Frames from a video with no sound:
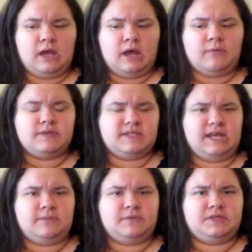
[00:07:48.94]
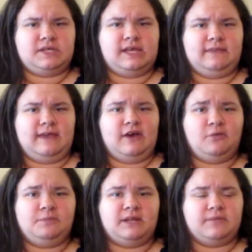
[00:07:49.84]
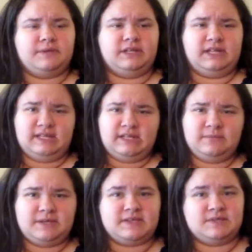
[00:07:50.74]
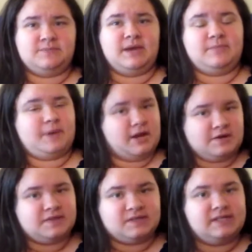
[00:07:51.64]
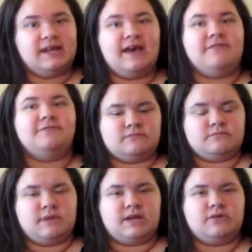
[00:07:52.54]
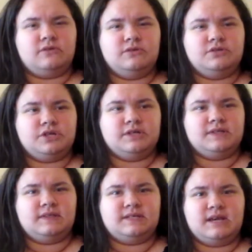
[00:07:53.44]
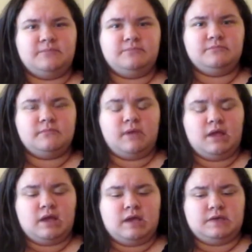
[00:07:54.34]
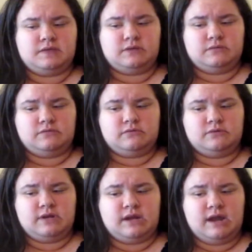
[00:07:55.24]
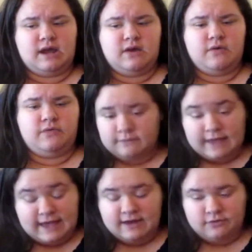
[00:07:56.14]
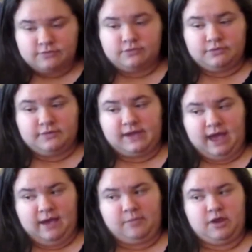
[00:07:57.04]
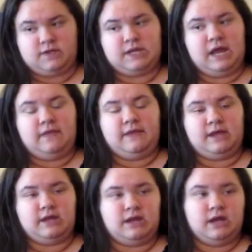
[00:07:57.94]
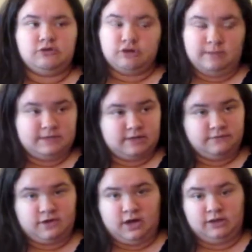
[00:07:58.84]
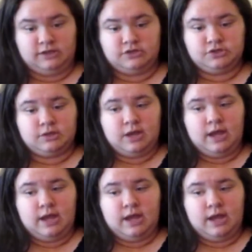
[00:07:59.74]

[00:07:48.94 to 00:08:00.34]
I wasn't able to get the help that I really needed because my parents didn't have medical insurance at the time. So now that whole thing happened, and then I dropped out of college,